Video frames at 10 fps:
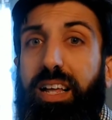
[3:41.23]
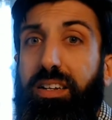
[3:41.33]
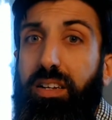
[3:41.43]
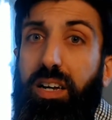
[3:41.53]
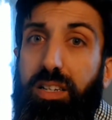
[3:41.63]

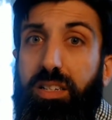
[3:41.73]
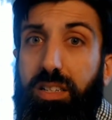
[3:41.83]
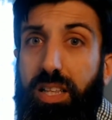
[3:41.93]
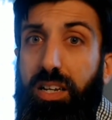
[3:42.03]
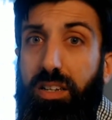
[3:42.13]

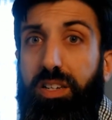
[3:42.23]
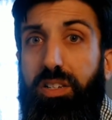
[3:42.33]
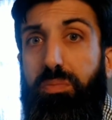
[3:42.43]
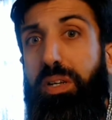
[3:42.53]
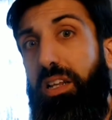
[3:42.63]

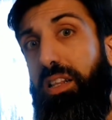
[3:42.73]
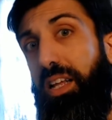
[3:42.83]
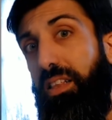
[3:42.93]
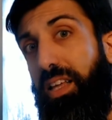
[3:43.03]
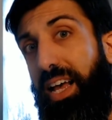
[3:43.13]
does mean
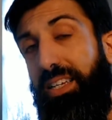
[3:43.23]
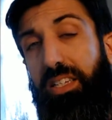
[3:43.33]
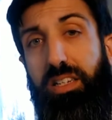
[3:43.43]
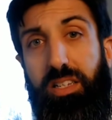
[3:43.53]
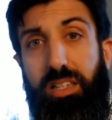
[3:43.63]
that the
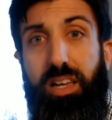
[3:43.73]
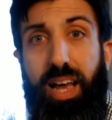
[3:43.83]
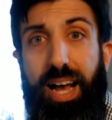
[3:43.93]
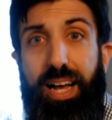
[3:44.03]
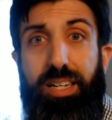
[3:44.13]
SEC
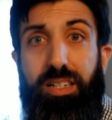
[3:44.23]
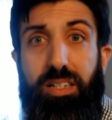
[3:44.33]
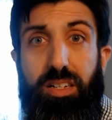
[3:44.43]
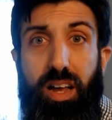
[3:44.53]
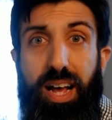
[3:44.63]
has
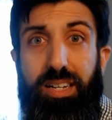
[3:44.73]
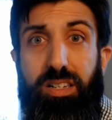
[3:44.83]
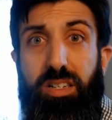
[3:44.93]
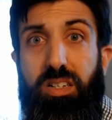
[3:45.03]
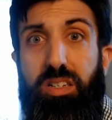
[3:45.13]

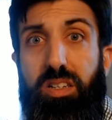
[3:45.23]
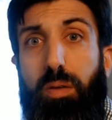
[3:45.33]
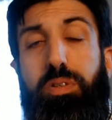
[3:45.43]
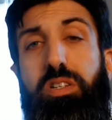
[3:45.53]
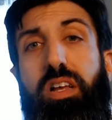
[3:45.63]

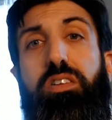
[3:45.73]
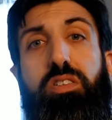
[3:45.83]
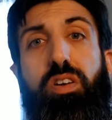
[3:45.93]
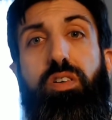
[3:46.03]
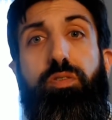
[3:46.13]
some
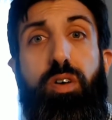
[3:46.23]
sense of